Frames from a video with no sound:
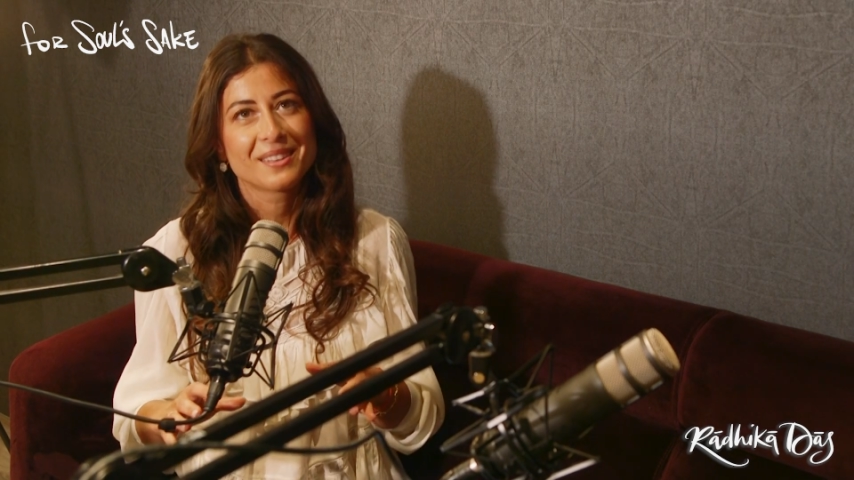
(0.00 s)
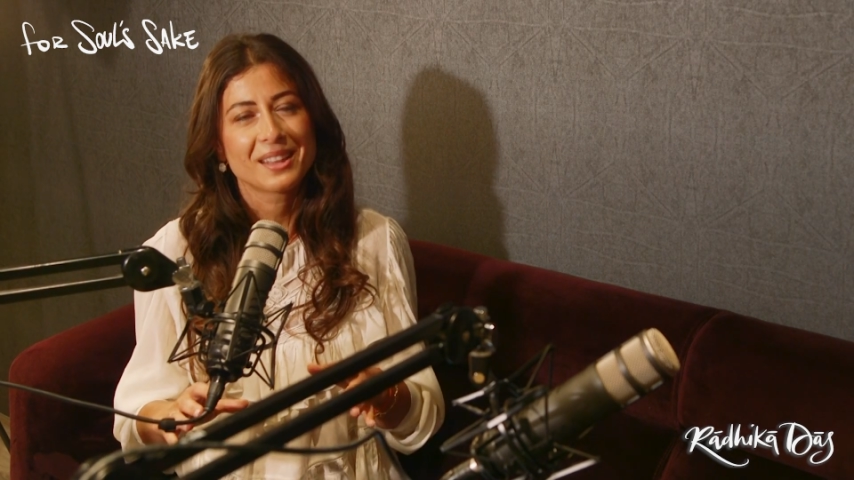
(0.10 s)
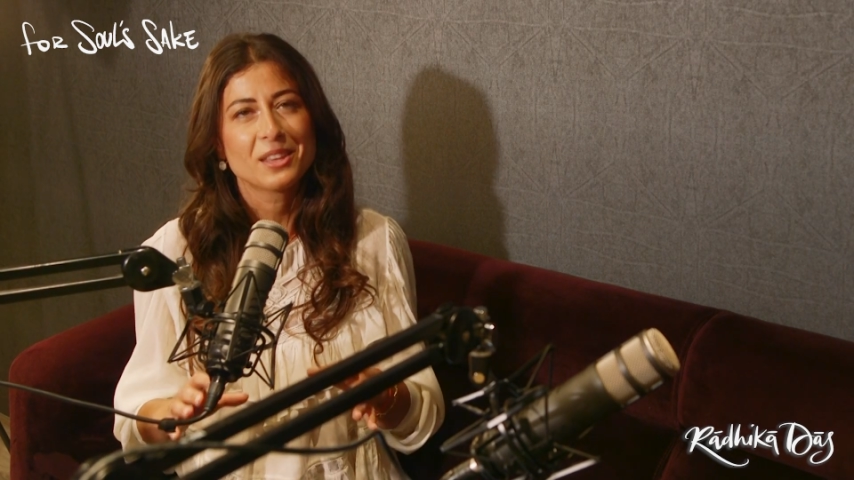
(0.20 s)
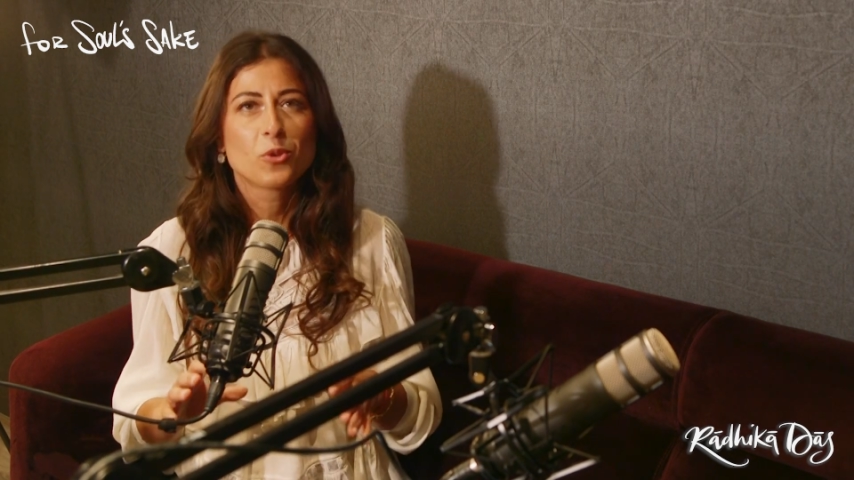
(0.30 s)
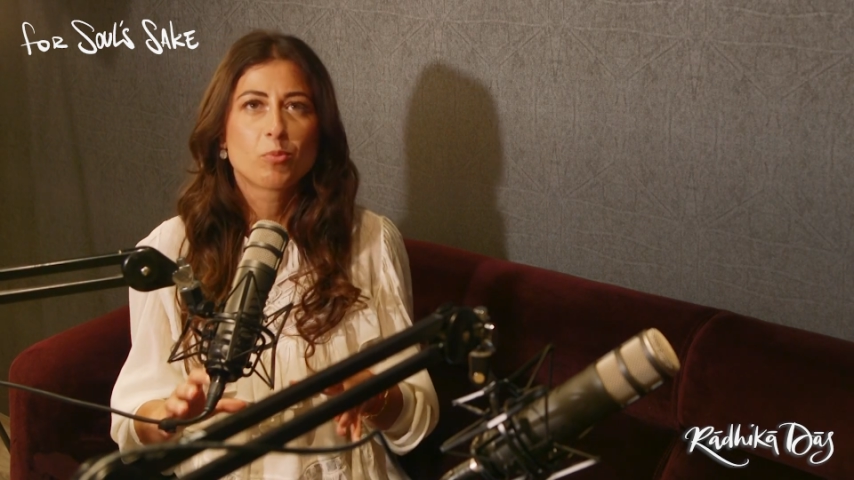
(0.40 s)

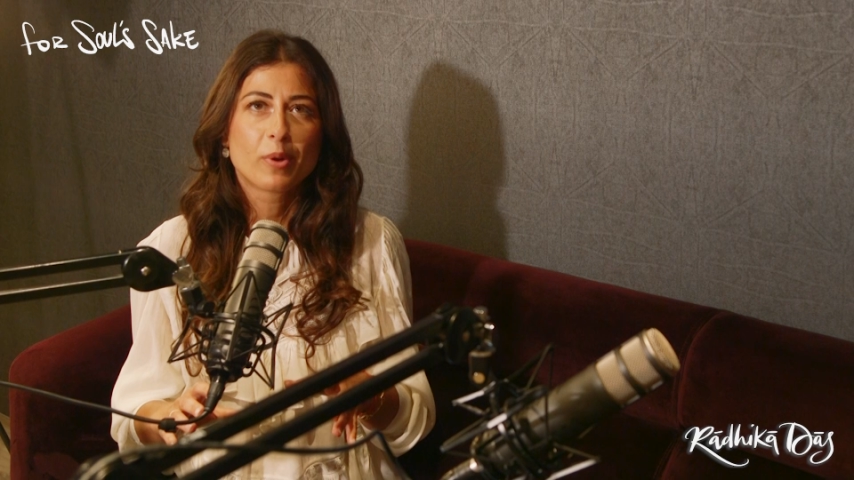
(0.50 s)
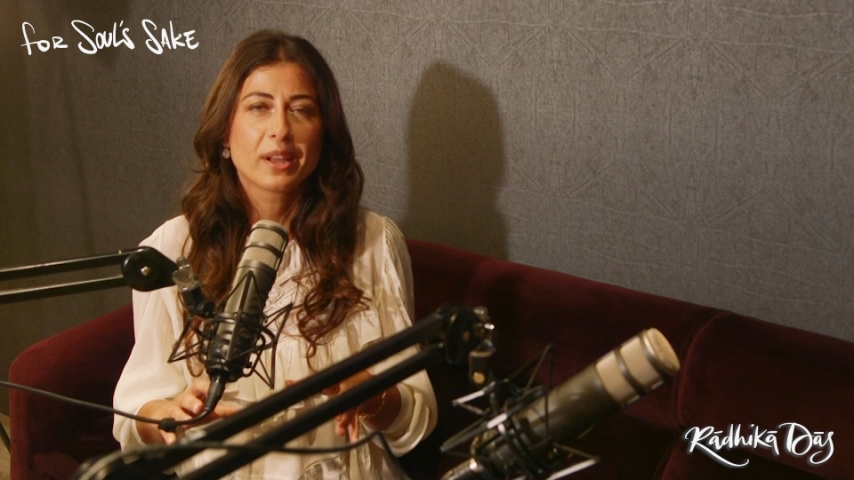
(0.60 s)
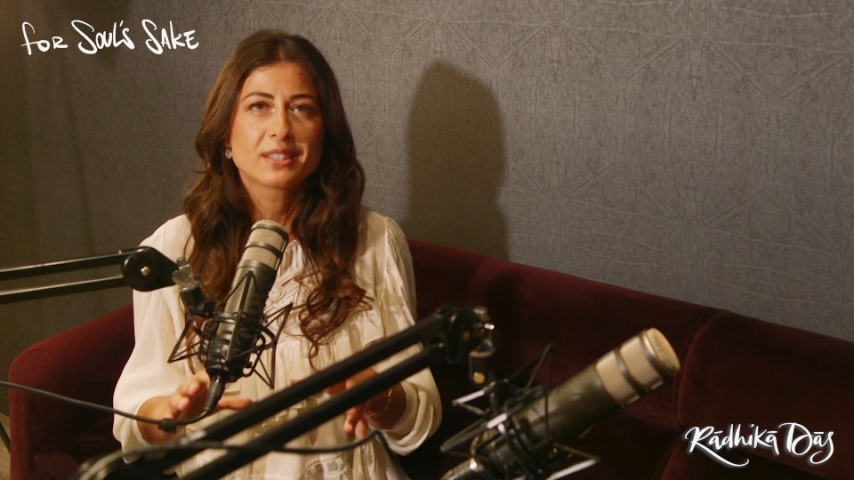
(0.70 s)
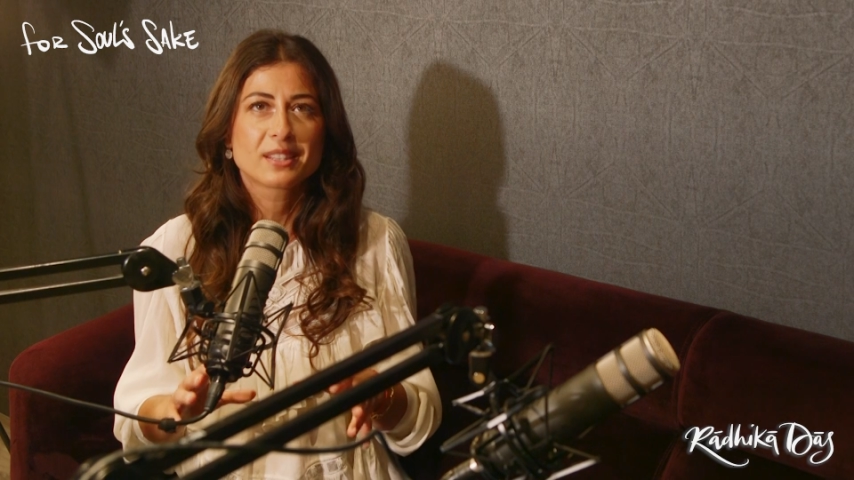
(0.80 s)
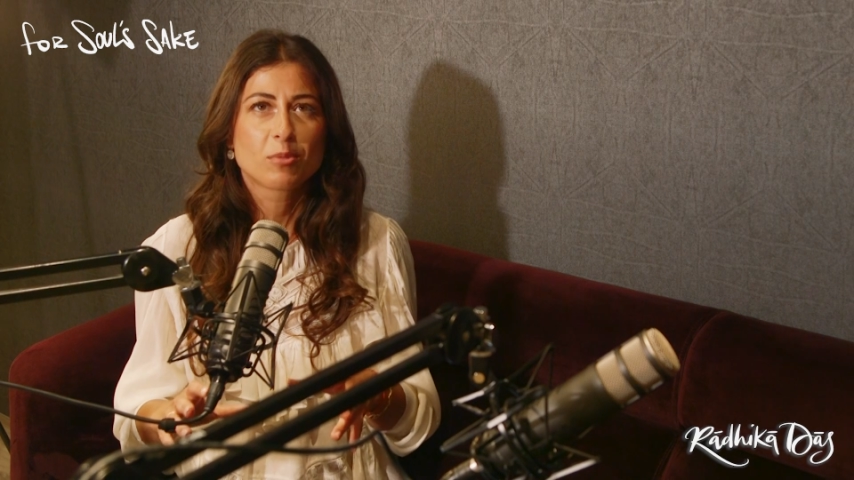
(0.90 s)
I think your
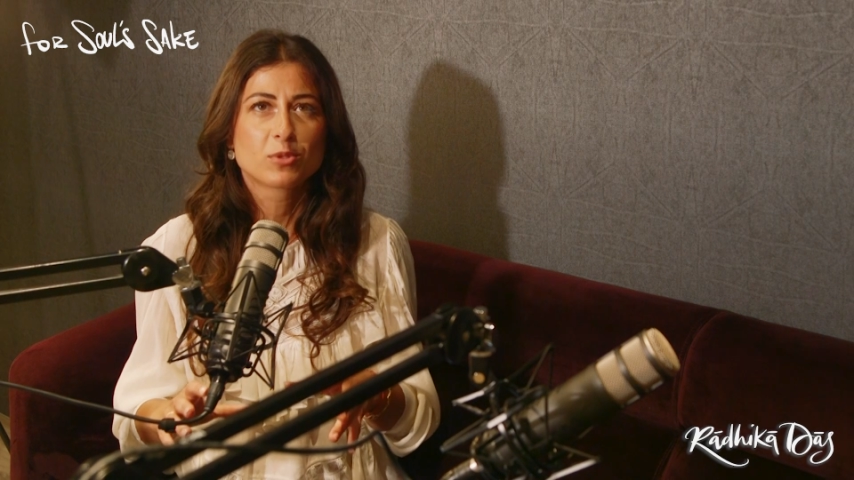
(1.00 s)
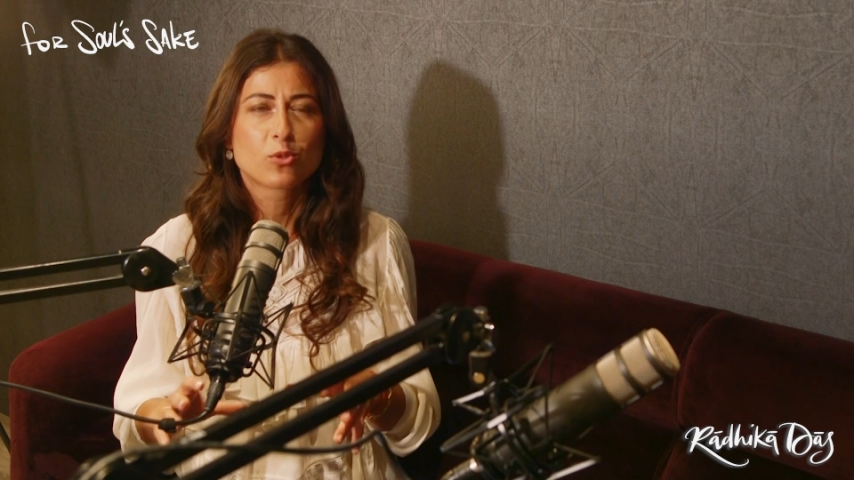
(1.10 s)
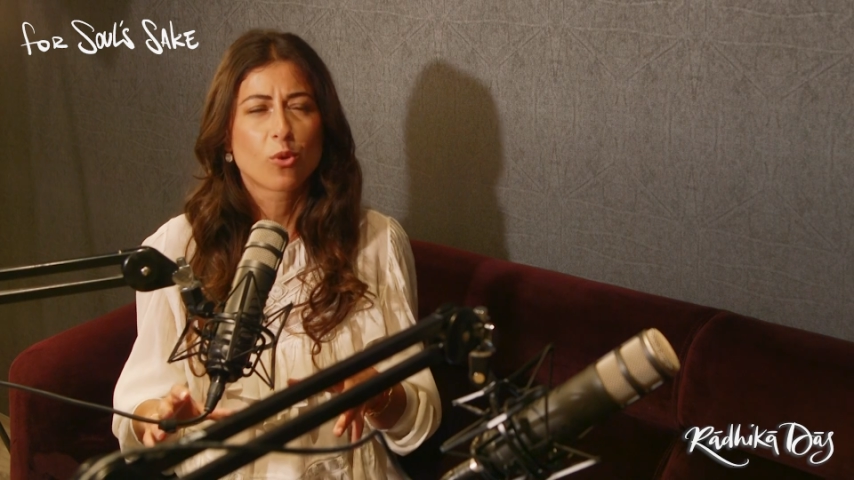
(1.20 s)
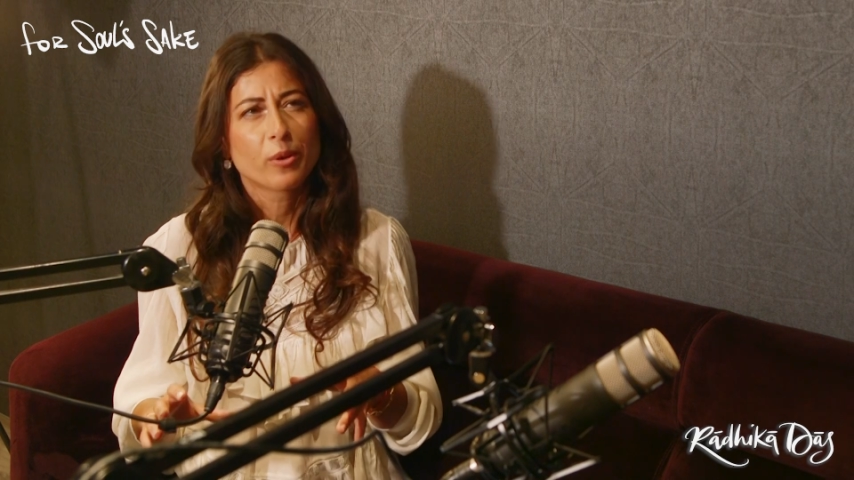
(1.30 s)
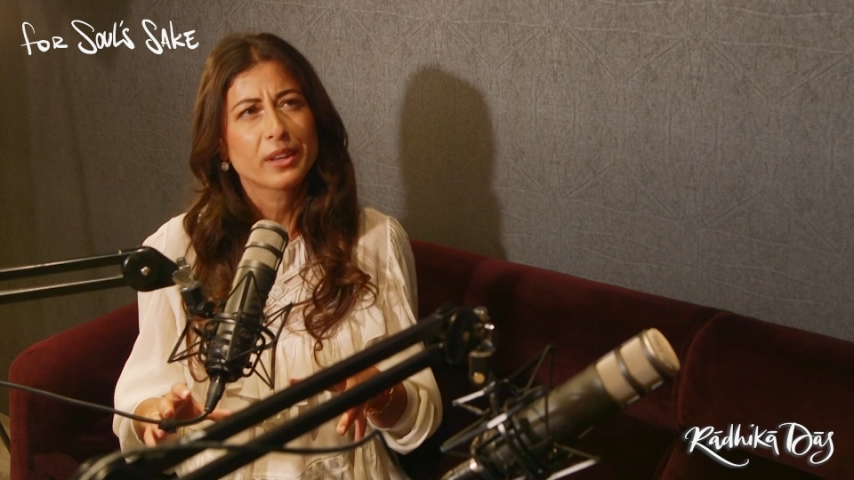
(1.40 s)
brain stops
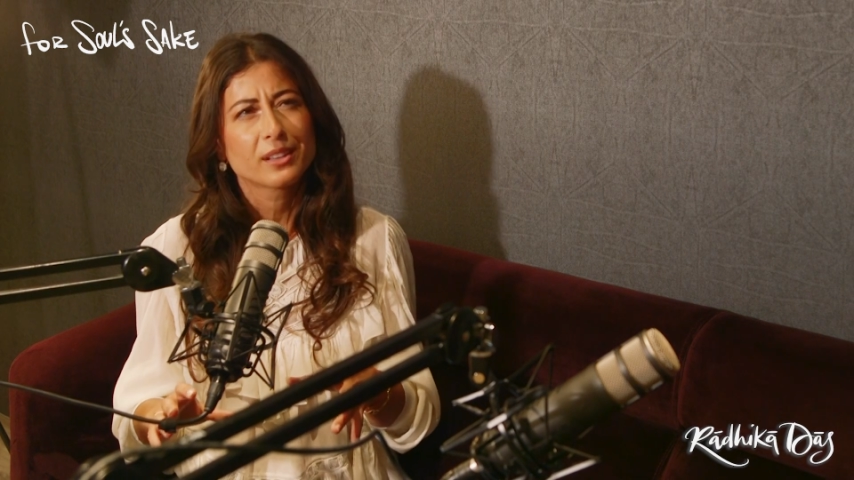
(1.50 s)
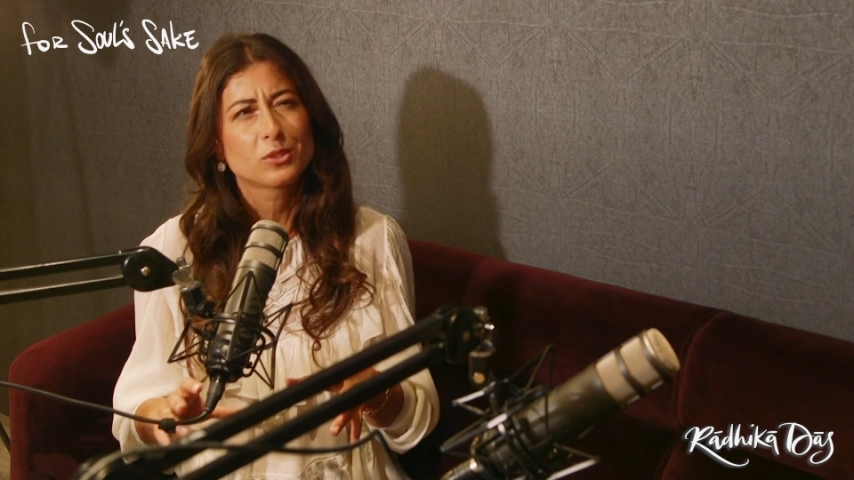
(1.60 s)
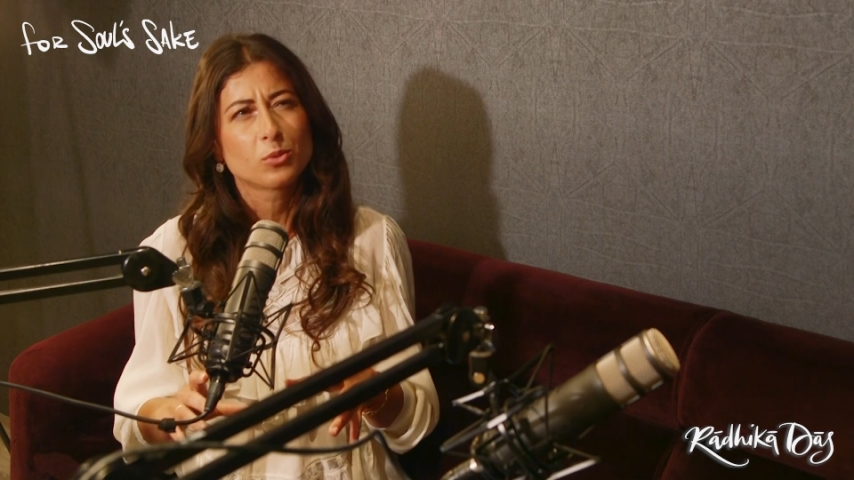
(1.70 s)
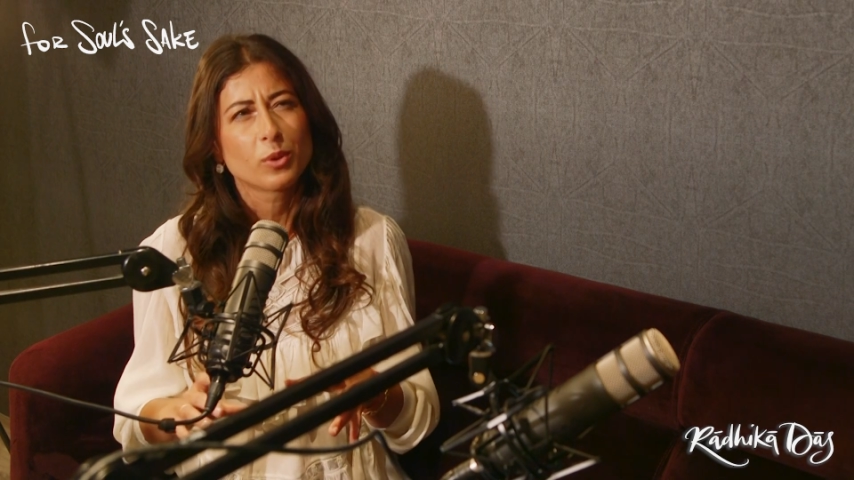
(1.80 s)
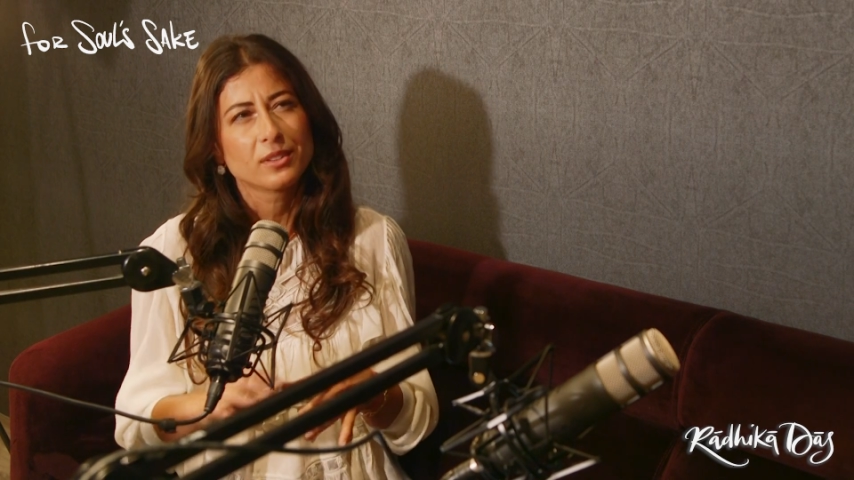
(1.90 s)
growing
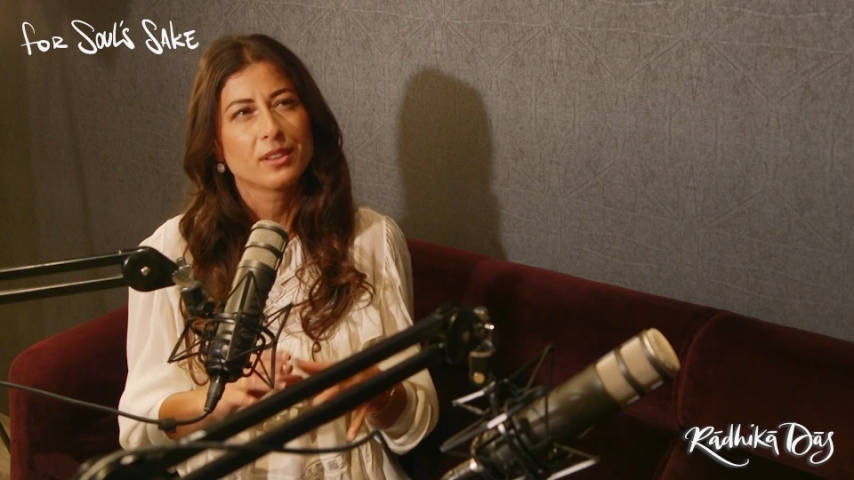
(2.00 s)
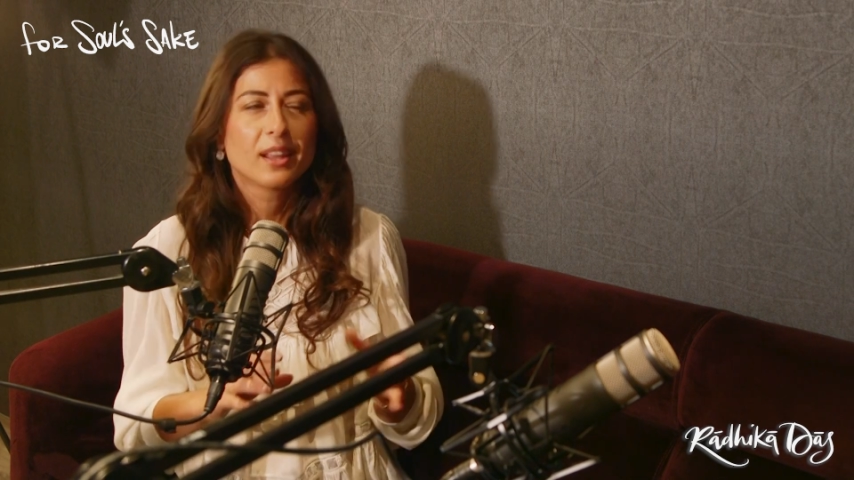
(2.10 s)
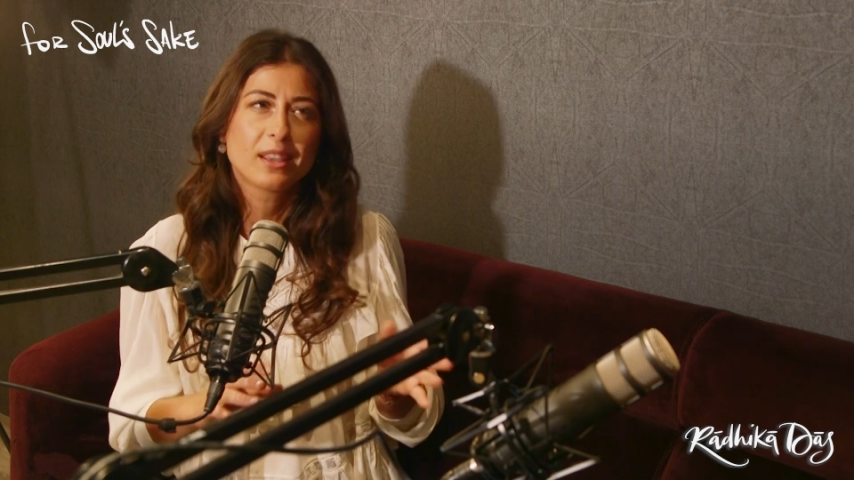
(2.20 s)
at 20.